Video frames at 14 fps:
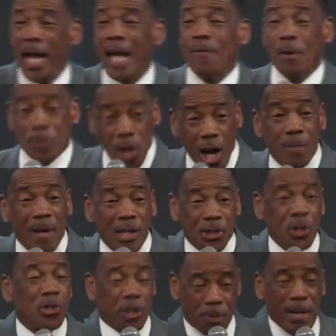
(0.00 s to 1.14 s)
If I'm talking about
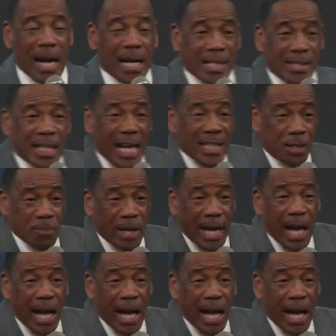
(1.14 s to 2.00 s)
you, just be honest, say that's me.